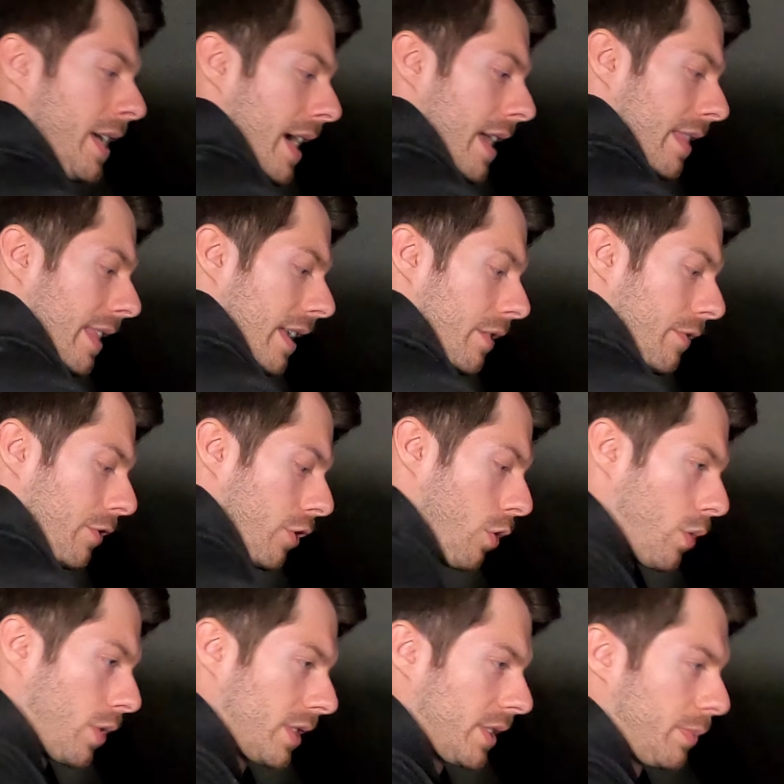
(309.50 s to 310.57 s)
and then of
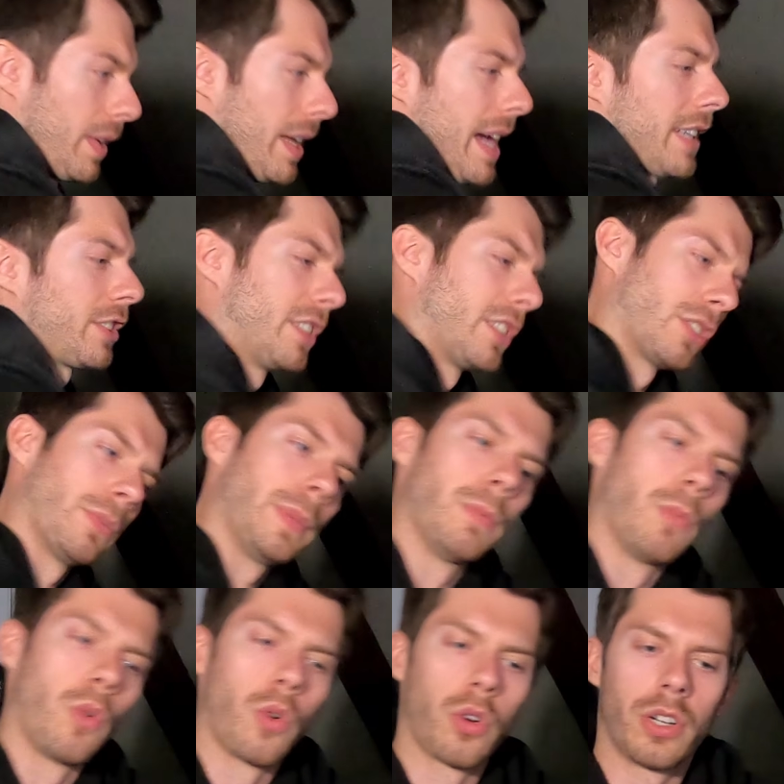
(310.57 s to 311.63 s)
course, well, actually, this would be
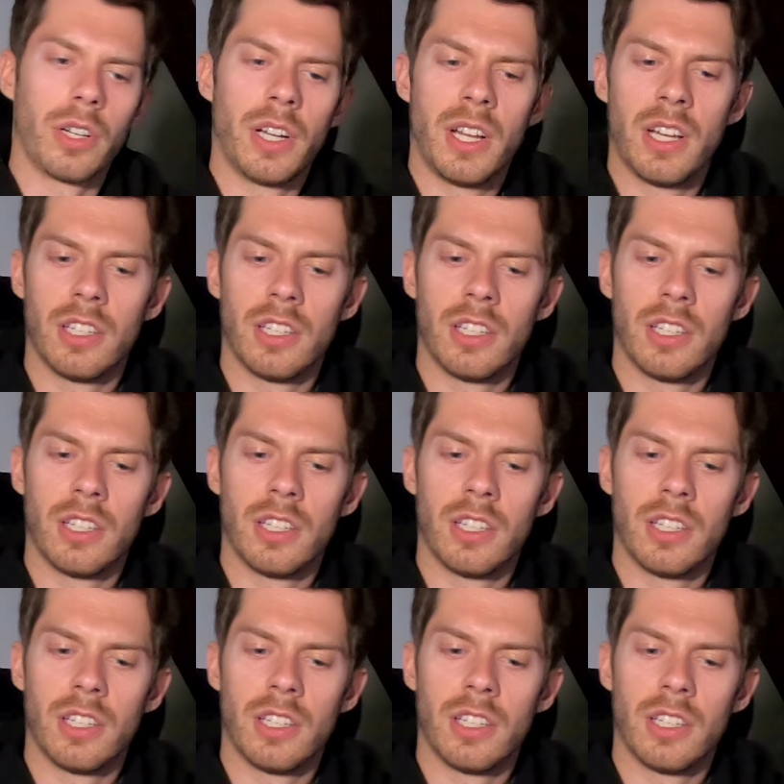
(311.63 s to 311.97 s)
more.